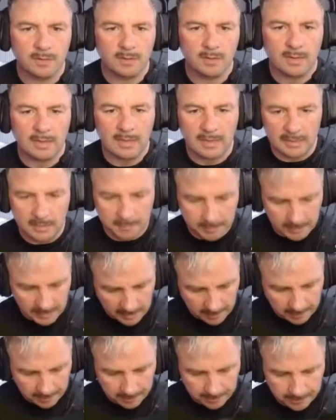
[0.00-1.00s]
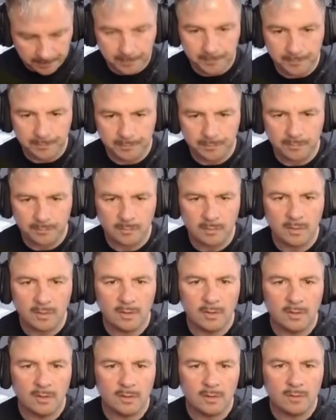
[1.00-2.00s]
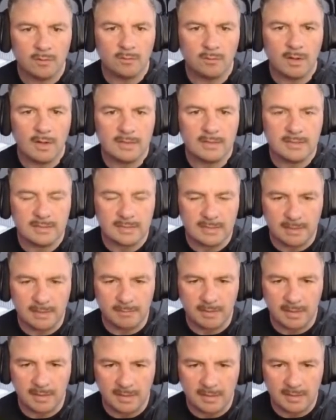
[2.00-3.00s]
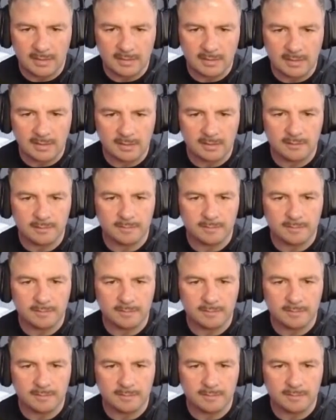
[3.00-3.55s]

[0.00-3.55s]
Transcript: Okay, let's pick up. Right, it's the same thing then, isn't it?